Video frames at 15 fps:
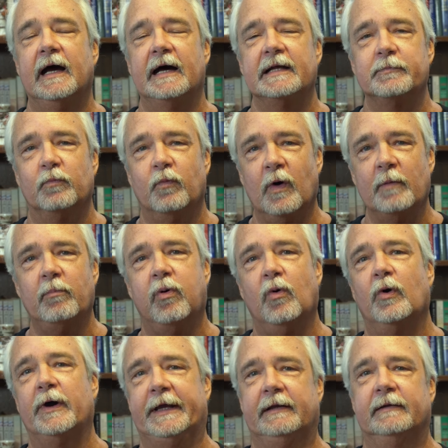At one
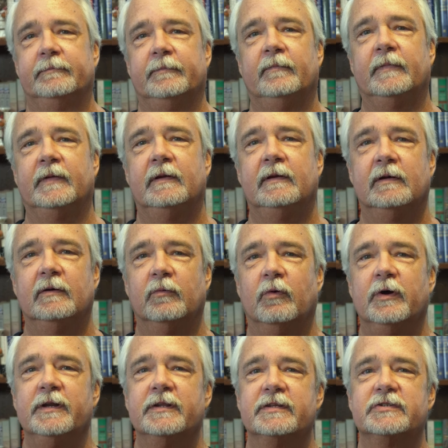point,
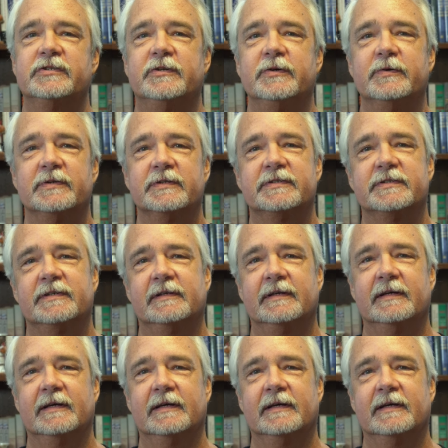one of the students